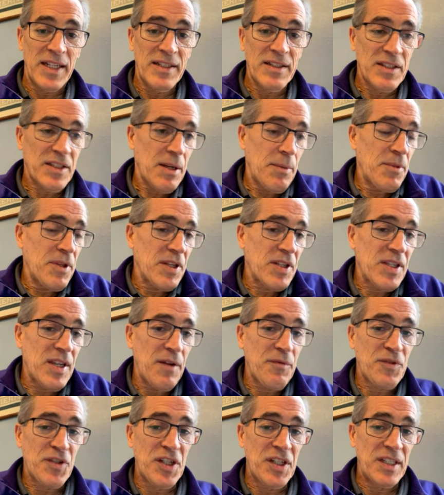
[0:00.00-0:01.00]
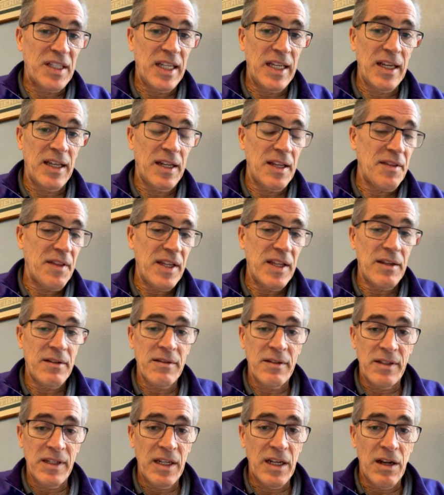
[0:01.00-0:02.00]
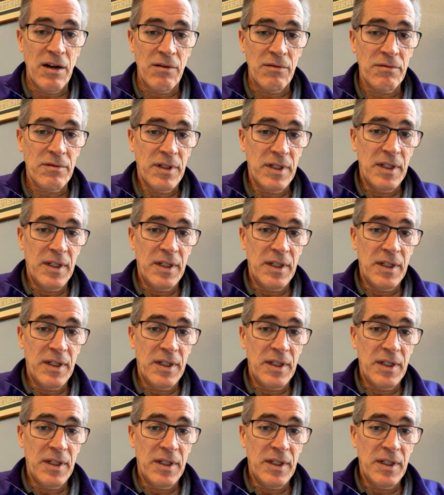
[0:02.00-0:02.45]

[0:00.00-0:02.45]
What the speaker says: And some of the stuff she did. And then, you know,